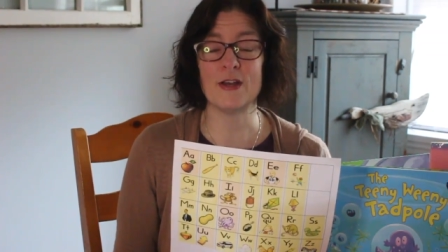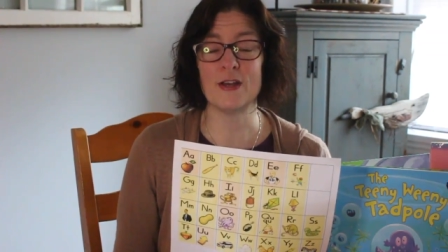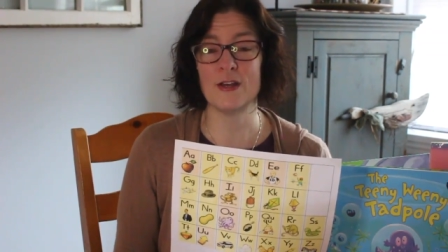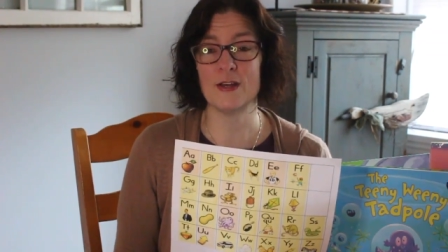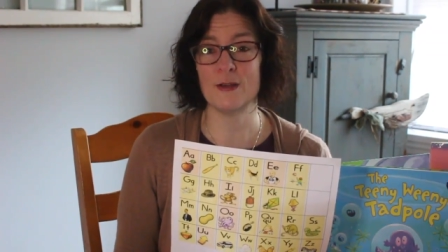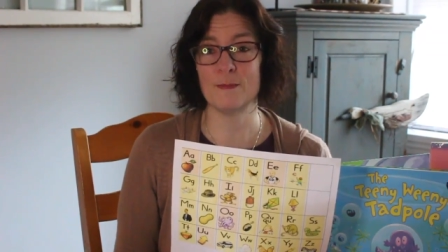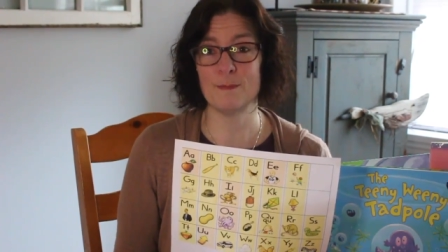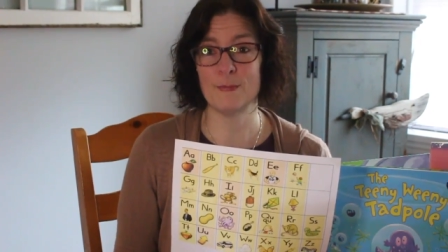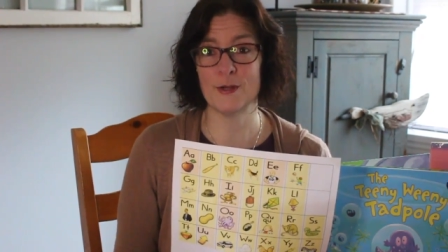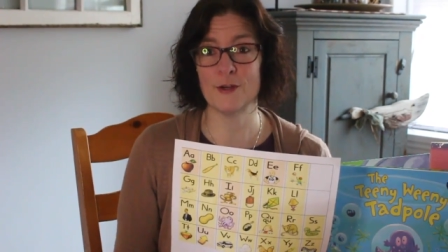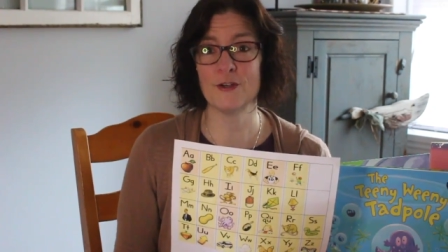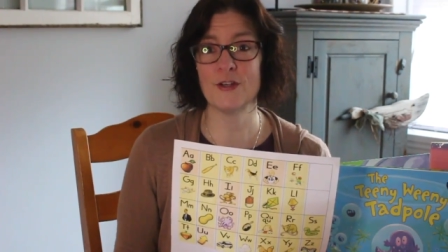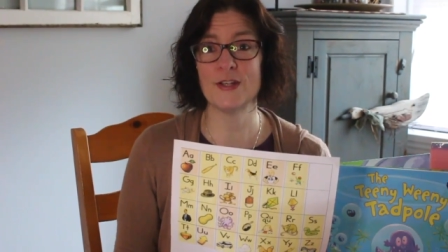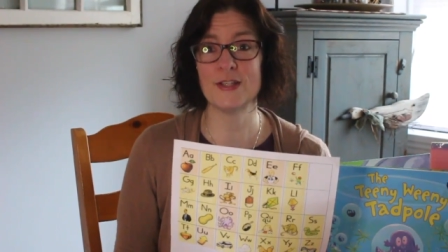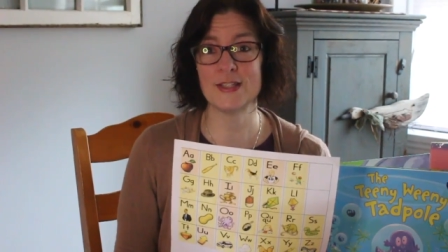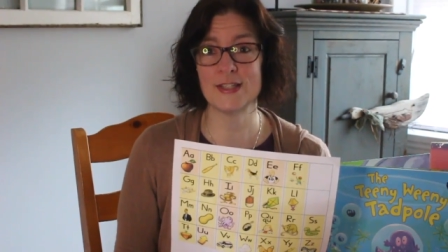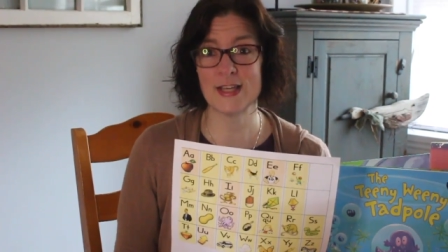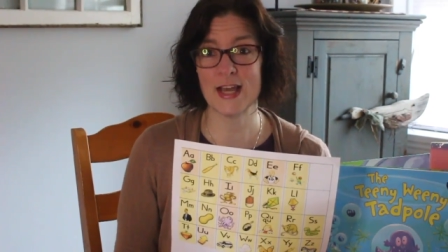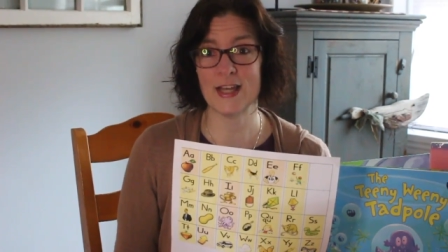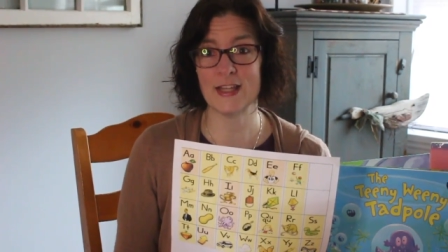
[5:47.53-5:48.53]
an
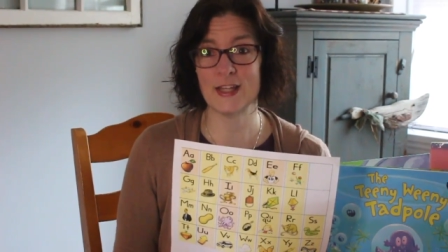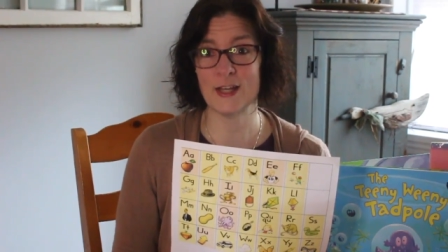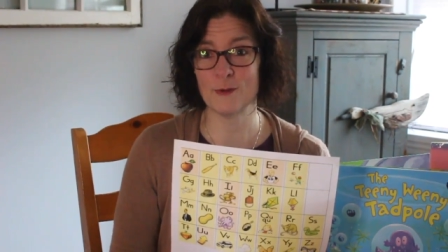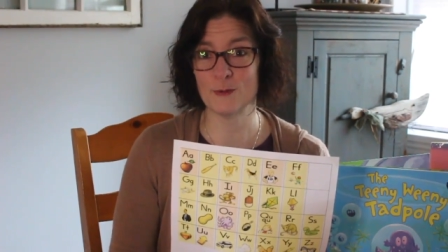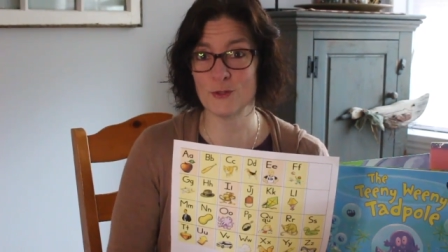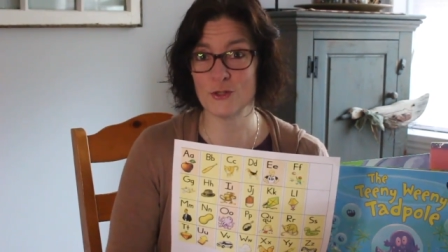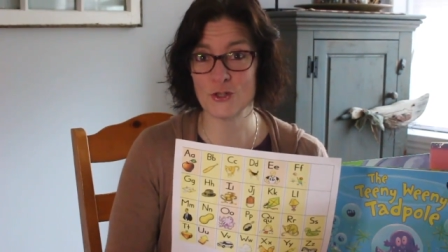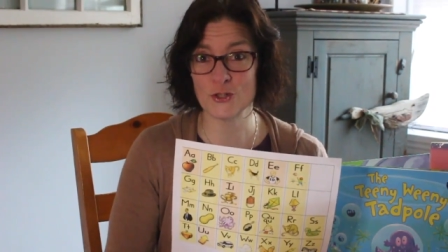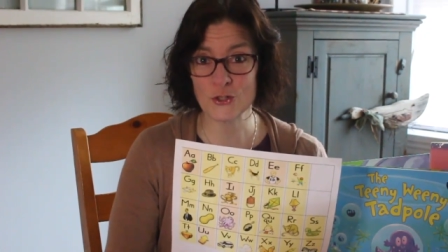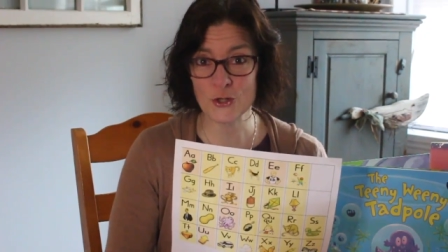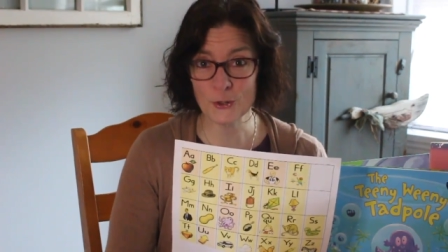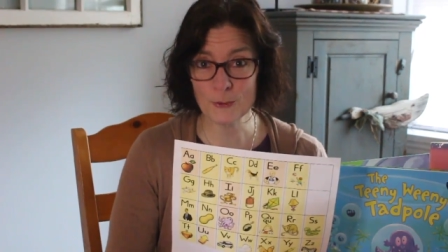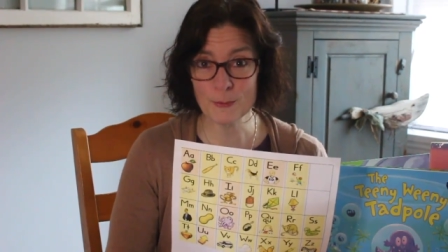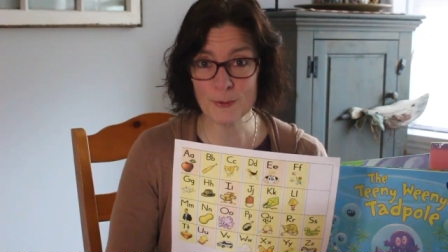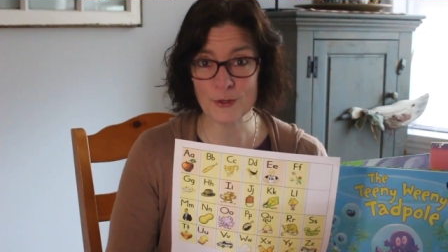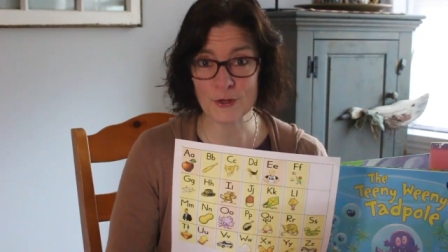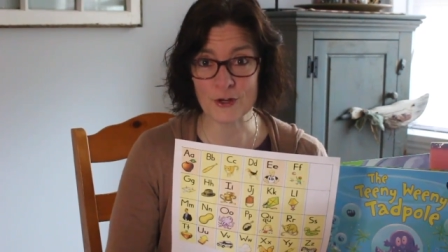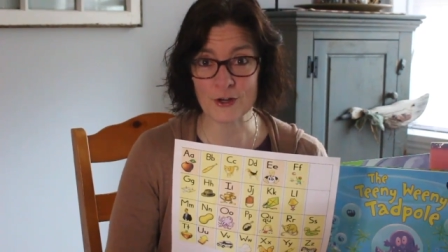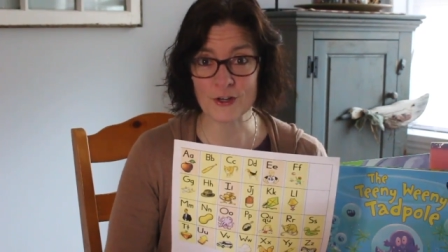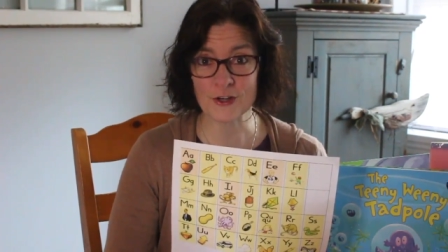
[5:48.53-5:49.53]
American Sign Language
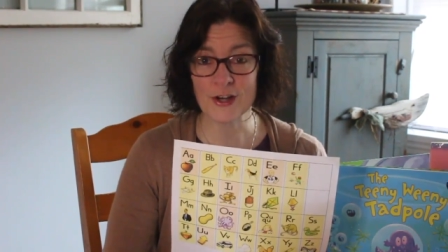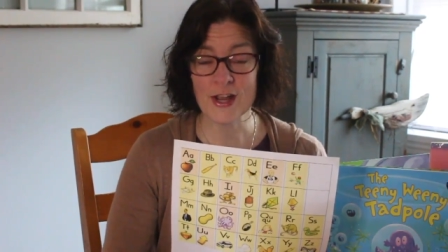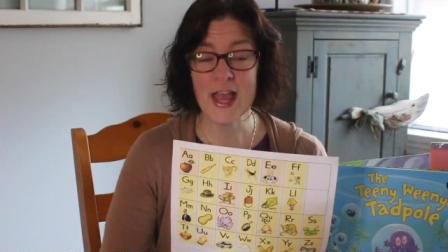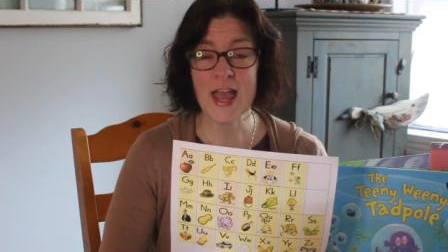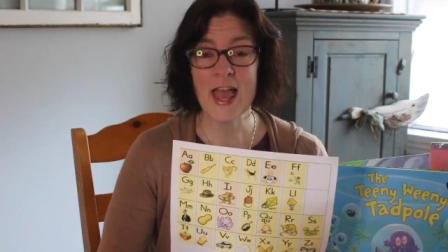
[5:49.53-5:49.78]
interpreter.